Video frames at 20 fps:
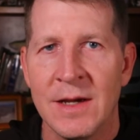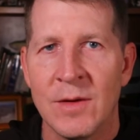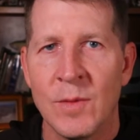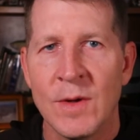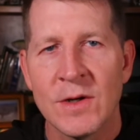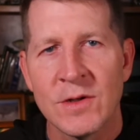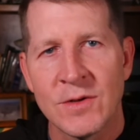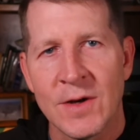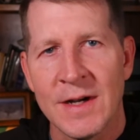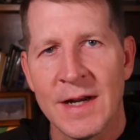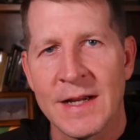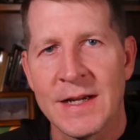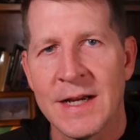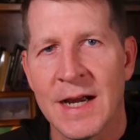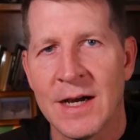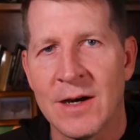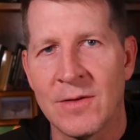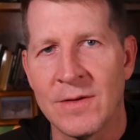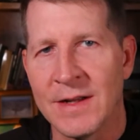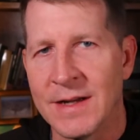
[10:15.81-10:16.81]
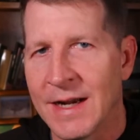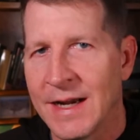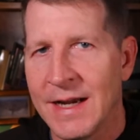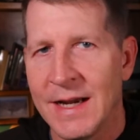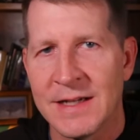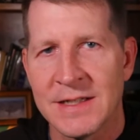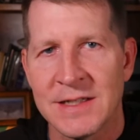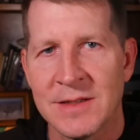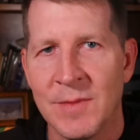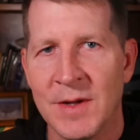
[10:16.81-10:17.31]
we were trying to count, and I
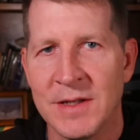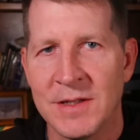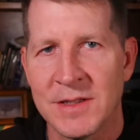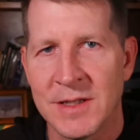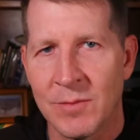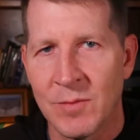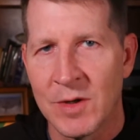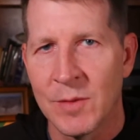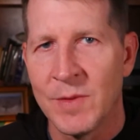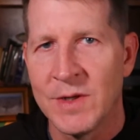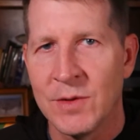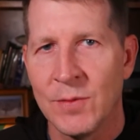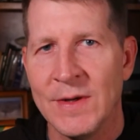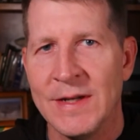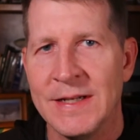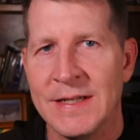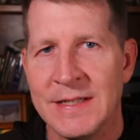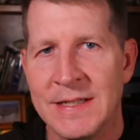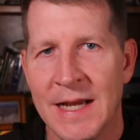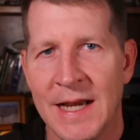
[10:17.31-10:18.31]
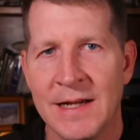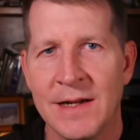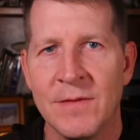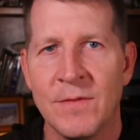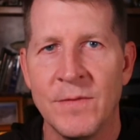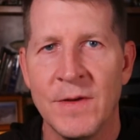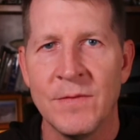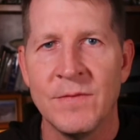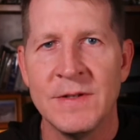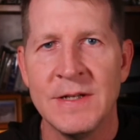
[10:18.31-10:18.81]
estimate somewhere between 10
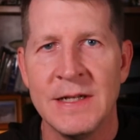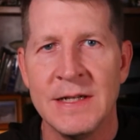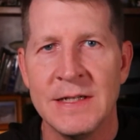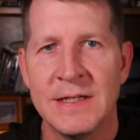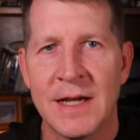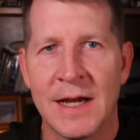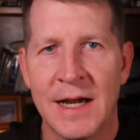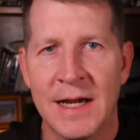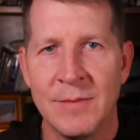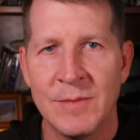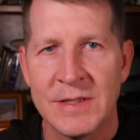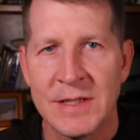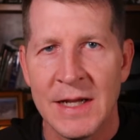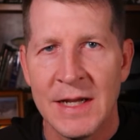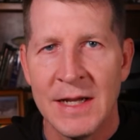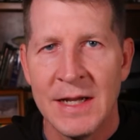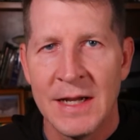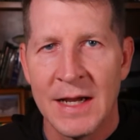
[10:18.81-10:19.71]
and 15 times